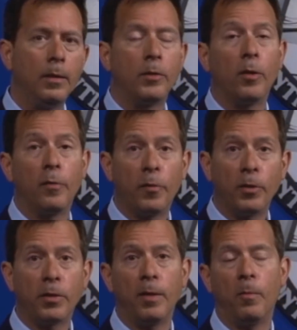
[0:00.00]
So the
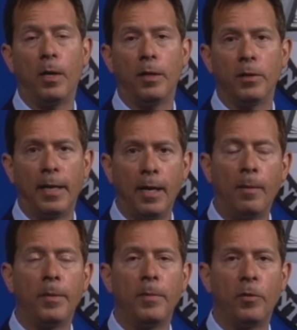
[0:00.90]
first thing was I
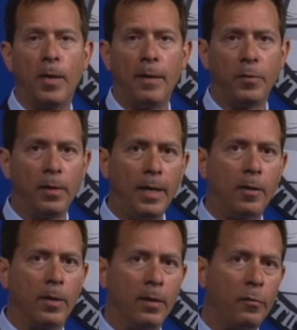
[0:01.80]
helped them to draft a
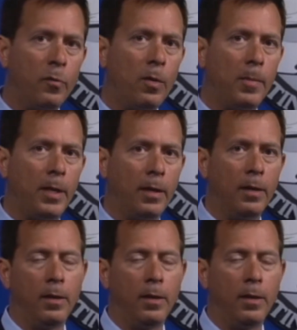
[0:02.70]
letter informing